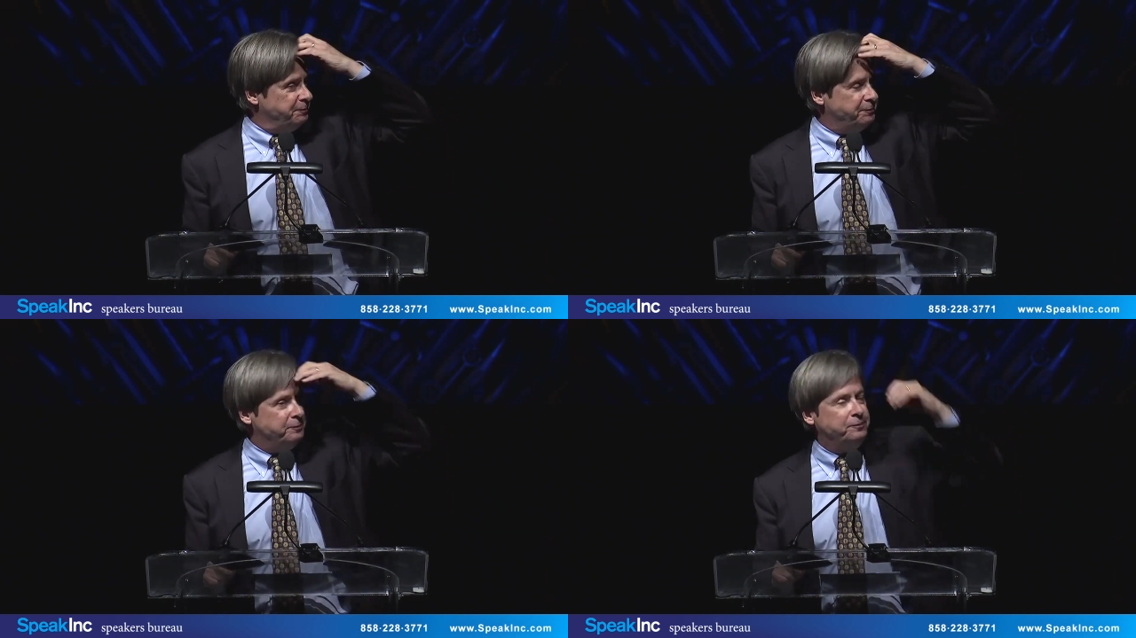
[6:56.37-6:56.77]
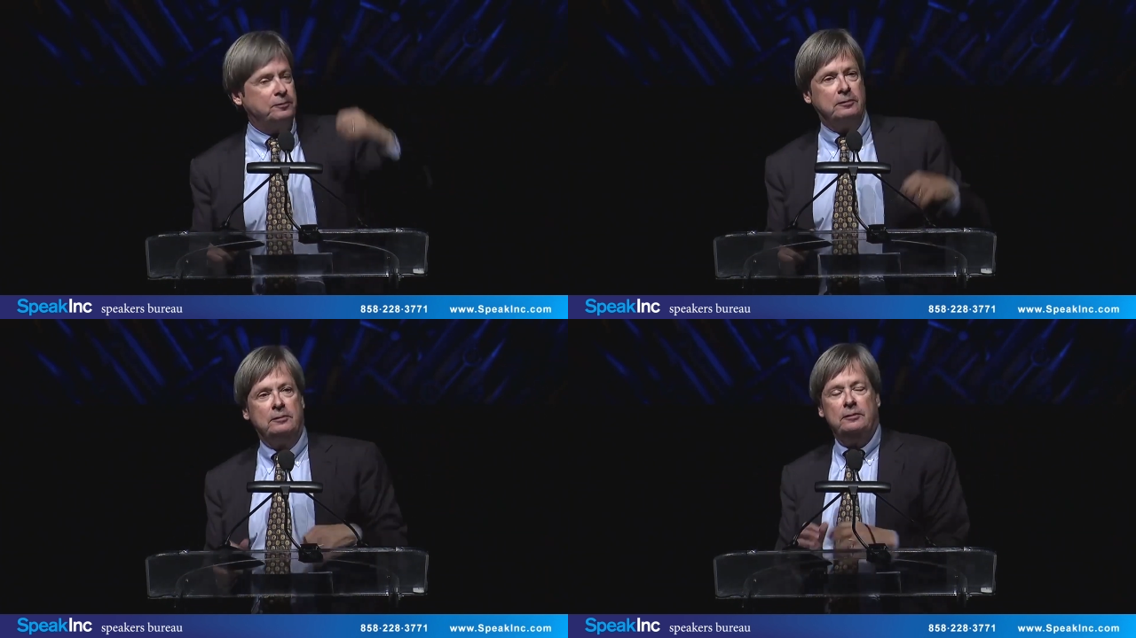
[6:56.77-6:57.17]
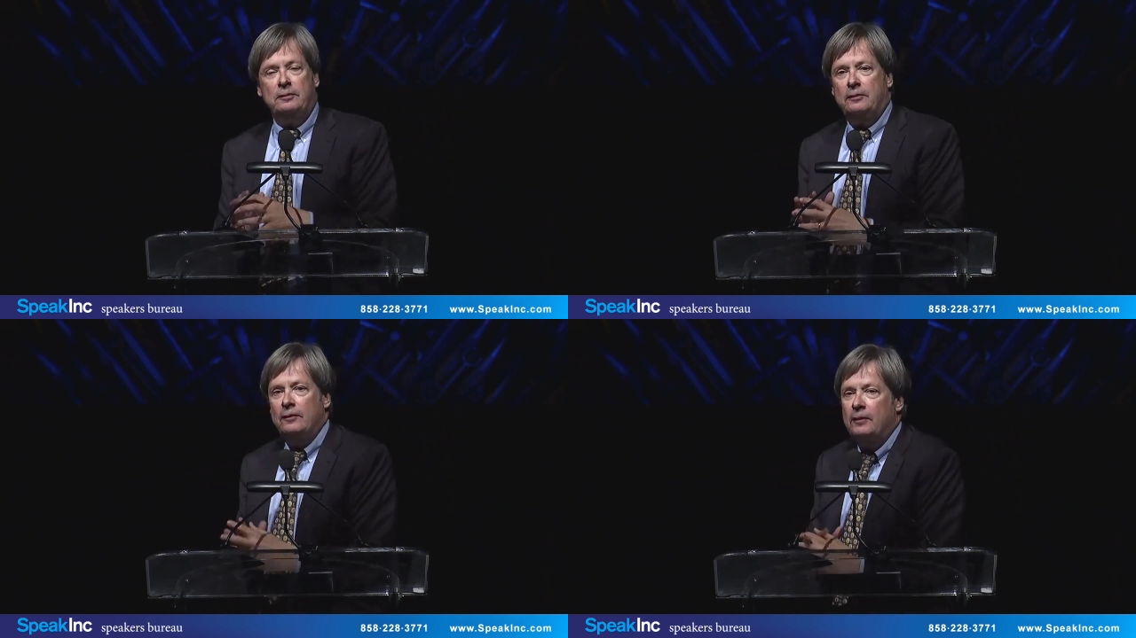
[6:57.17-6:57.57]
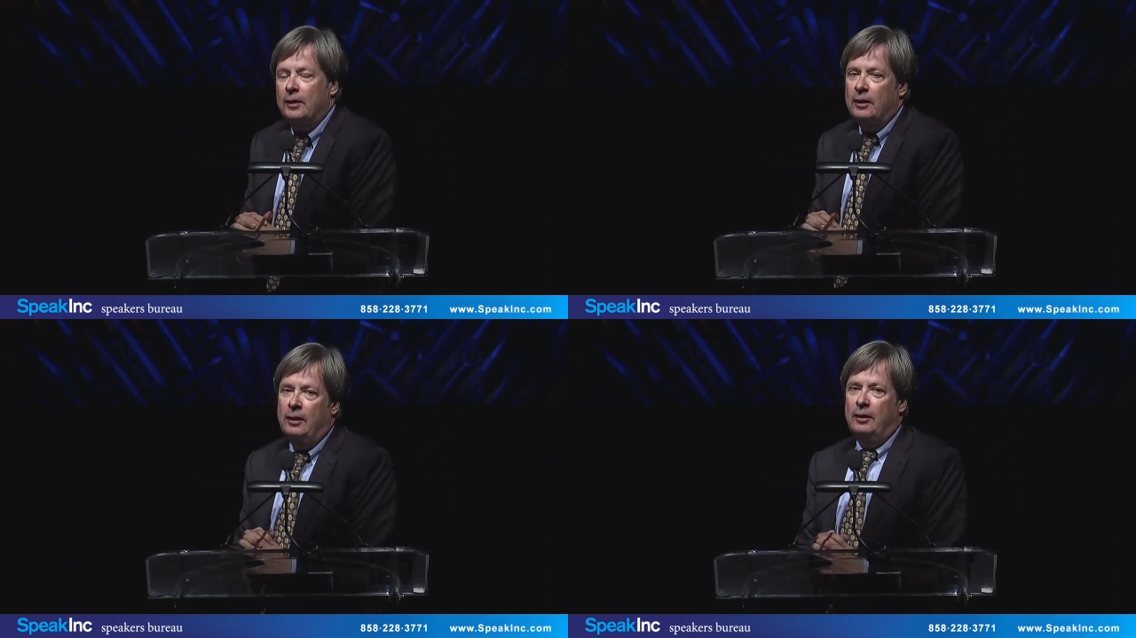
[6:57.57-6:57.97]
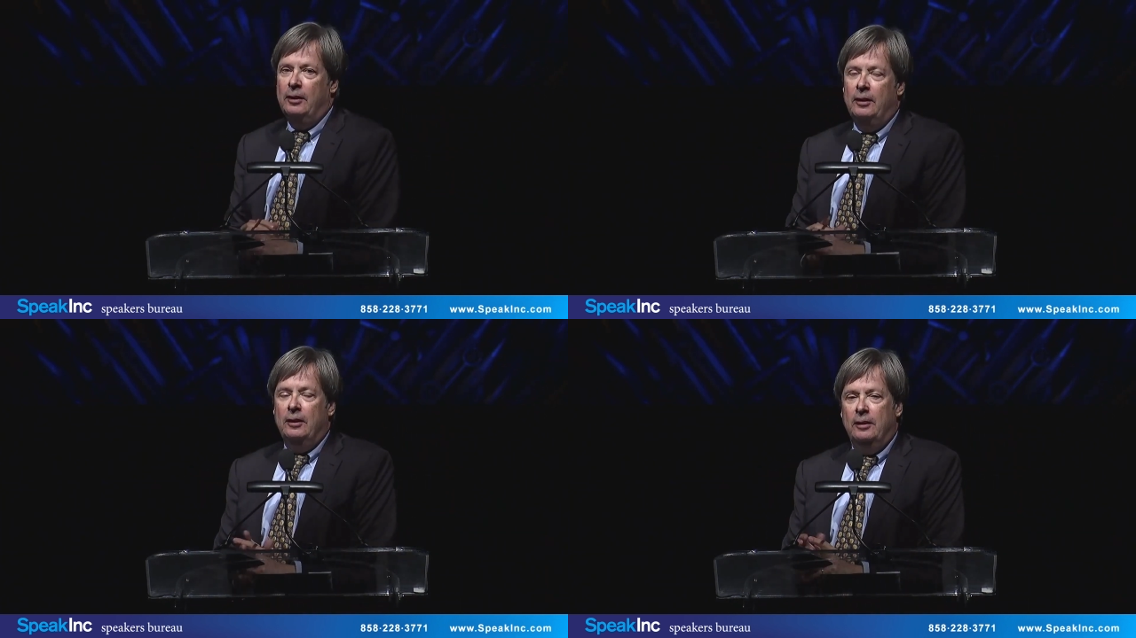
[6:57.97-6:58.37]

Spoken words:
(silence)